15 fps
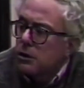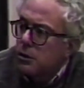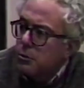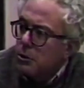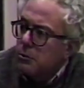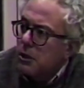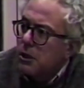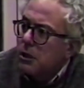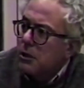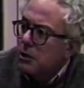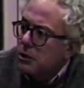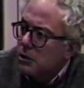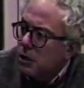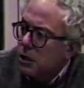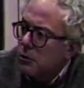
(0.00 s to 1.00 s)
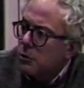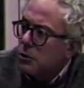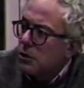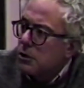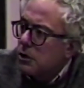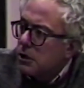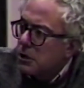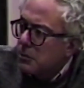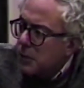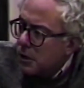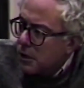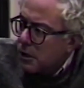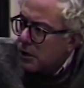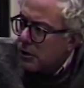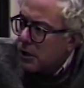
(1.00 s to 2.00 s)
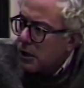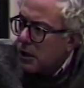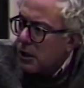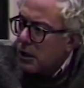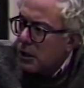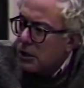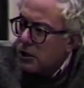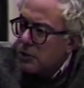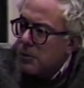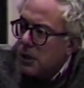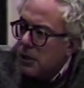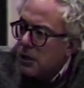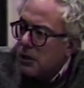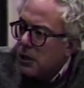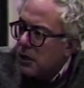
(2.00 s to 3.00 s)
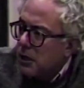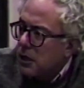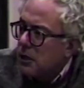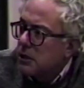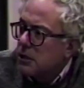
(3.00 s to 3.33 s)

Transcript: to put money into Star Wars and into military spending than it